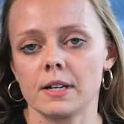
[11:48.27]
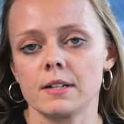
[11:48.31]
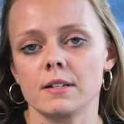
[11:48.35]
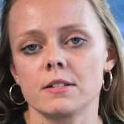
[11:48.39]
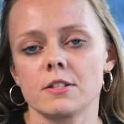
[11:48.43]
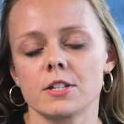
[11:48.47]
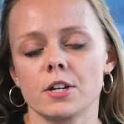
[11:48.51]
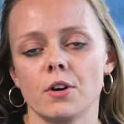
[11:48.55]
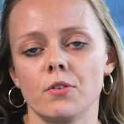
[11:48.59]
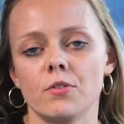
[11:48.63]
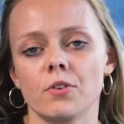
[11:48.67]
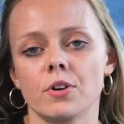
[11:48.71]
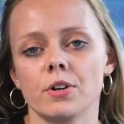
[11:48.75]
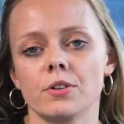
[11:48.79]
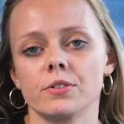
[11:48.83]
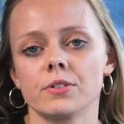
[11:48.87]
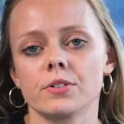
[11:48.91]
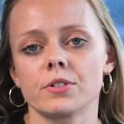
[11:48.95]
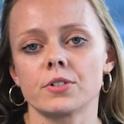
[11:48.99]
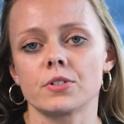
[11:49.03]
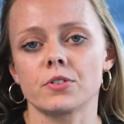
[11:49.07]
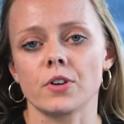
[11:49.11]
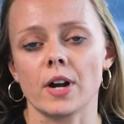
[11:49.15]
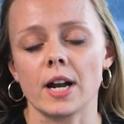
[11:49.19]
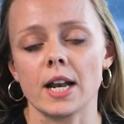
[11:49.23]
children in
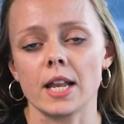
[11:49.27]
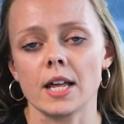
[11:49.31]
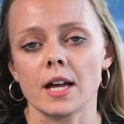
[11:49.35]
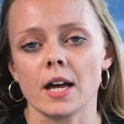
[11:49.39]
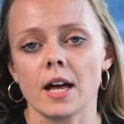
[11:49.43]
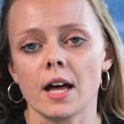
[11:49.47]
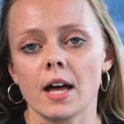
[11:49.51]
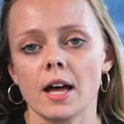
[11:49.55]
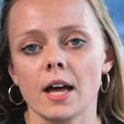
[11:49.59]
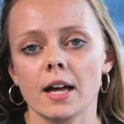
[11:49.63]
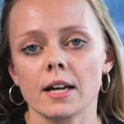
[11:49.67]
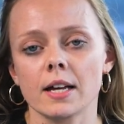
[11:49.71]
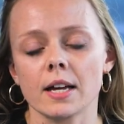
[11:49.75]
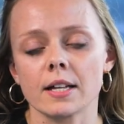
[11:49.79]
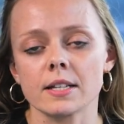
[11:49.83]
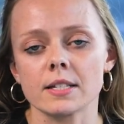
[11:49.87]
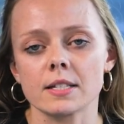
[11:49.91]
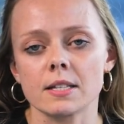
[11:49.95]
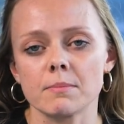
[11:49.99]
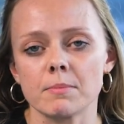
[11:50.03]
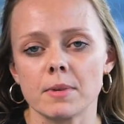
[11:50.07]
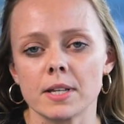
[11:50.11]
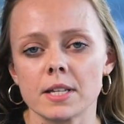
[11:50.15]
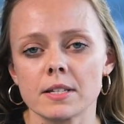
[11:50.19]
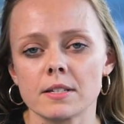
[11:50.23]
Australia against
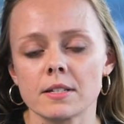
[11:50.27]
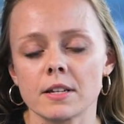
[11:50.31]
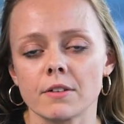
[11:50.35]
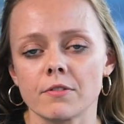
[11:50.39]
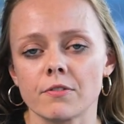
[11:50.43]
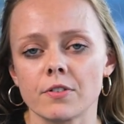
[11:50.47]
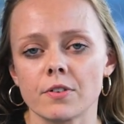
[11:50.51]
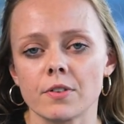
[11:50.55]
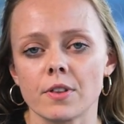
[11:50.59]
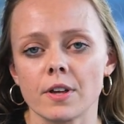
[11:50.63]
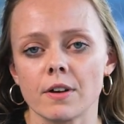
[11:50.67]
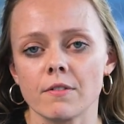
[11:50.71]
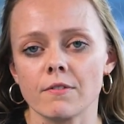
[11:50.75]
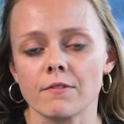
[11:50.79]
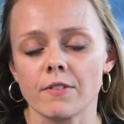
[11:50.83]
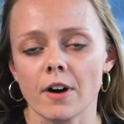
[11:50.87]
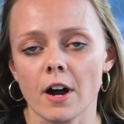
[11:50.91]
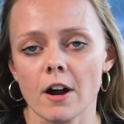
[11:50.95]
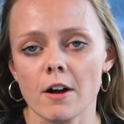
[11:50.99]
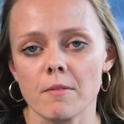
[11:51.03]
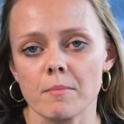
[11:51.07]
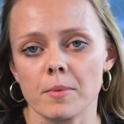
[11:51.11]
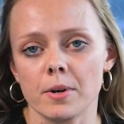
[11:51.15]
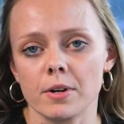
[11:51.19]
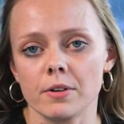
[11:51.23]
the Minister for the
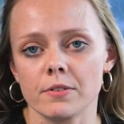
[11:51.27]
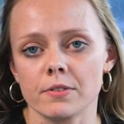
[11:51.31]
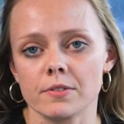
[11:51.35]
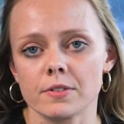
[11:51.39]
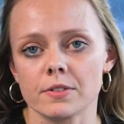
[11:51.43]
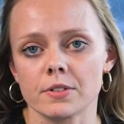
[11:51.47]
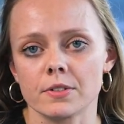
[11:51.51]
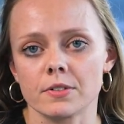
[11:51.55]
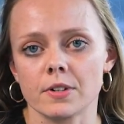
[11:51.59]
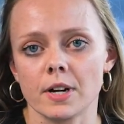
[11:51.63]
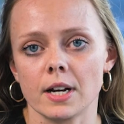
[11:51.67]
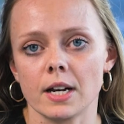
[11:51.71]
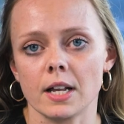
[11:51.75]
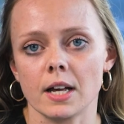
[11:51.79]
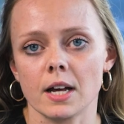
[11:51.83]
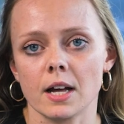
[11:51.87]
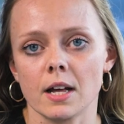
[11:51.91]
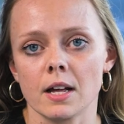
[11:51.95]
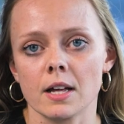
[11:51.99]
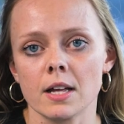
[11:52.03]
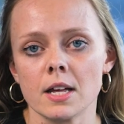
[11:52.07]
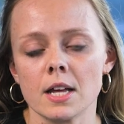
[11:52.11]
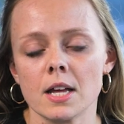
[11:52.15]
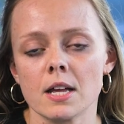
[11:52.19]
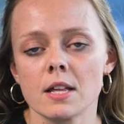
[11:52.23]
Environment of
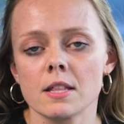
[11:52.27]
Australia,